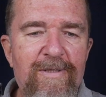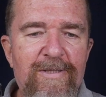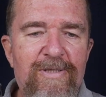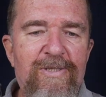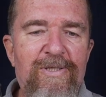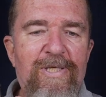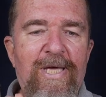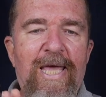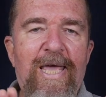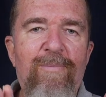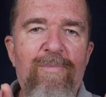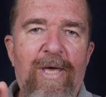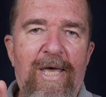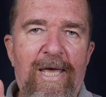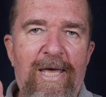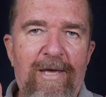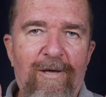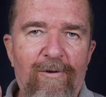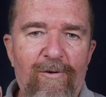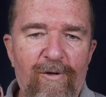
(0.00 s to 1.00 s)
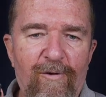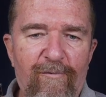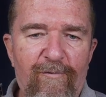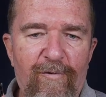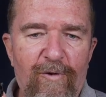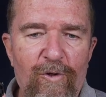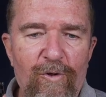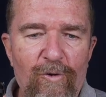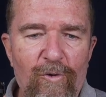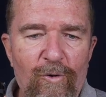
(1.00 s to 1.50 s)
the same angle of
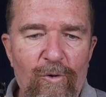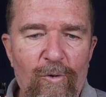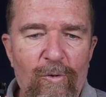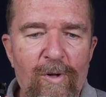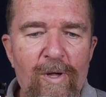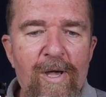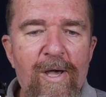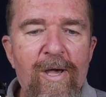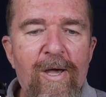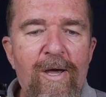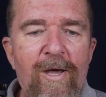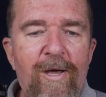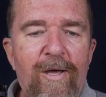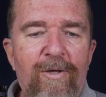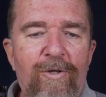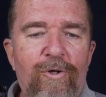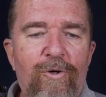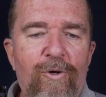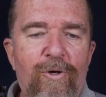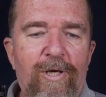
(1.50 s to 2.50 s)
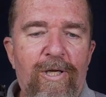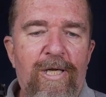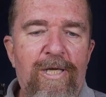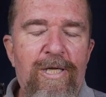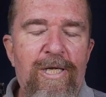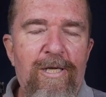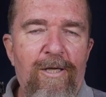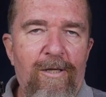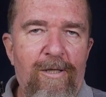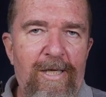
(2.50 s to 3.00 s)
view, you're going to
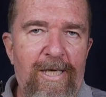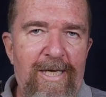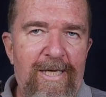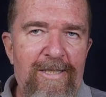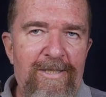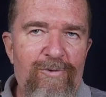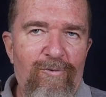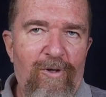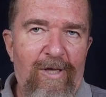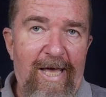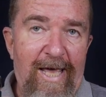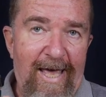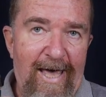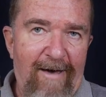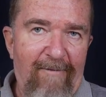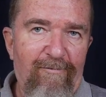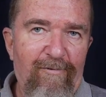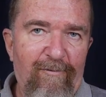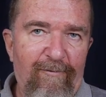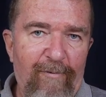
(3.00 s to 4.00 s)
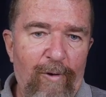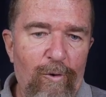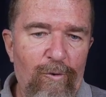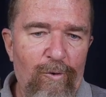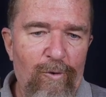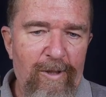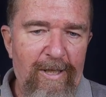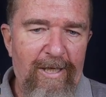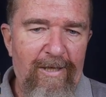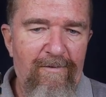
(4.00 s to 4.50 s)
need a lens with half the
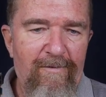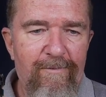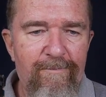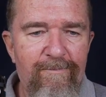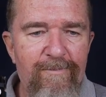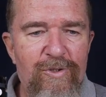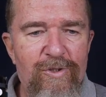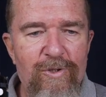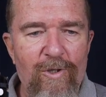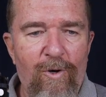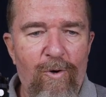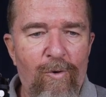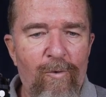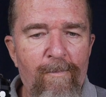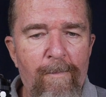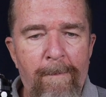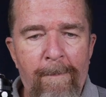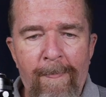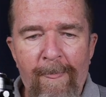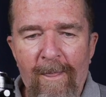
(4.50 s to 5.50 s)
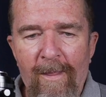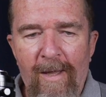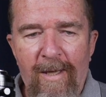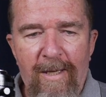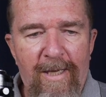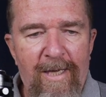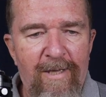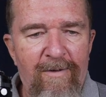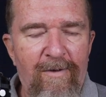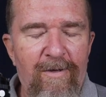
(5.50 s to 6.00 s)
focal length. So
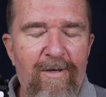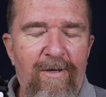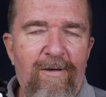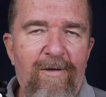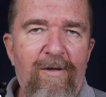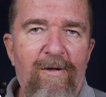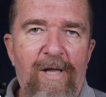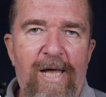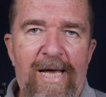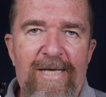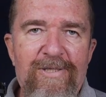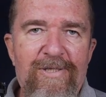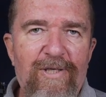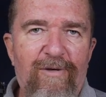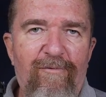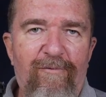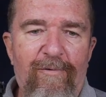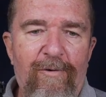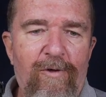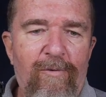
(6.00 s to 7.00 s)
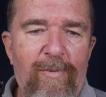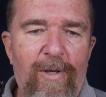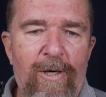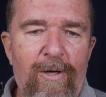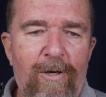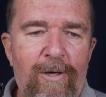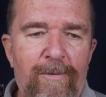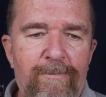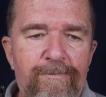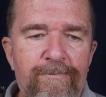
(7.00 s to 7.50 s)
in the classic film
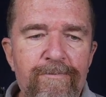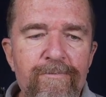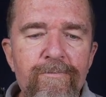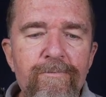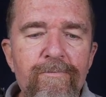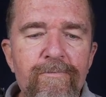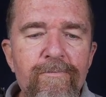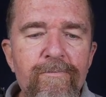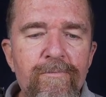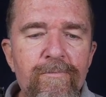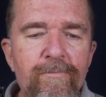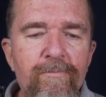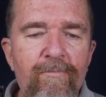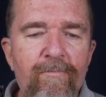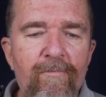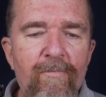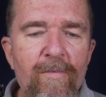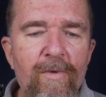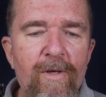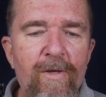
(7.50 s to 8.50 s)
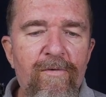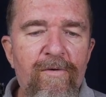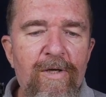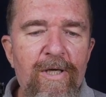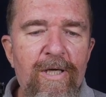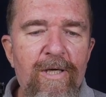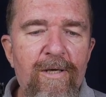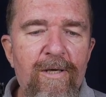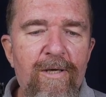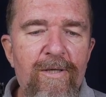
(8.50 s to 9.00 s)
era,
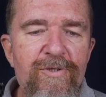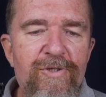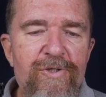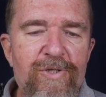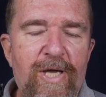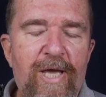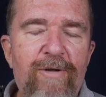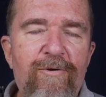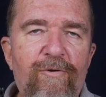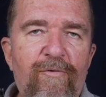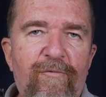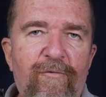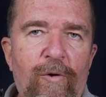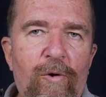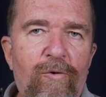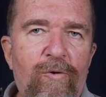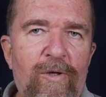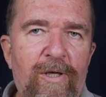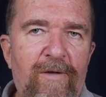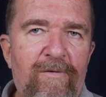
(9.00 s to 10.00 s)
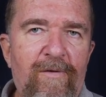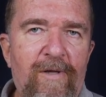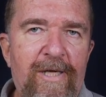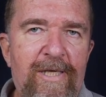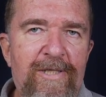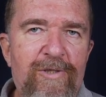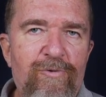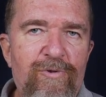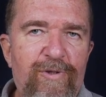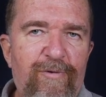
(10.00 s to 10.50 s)
the uh, standard focal length
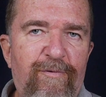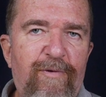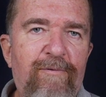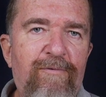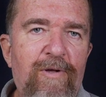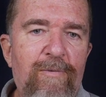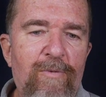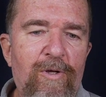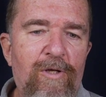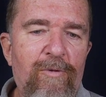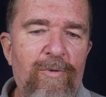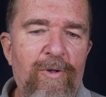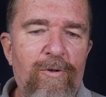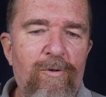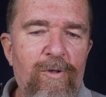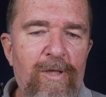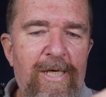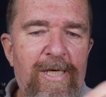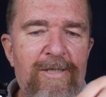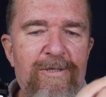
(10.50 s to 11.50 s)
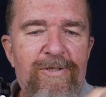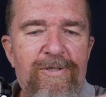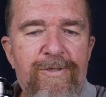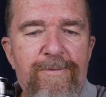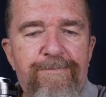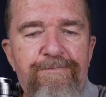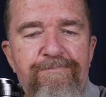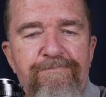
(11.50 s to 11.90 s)
lens was a 50 millimeter lens.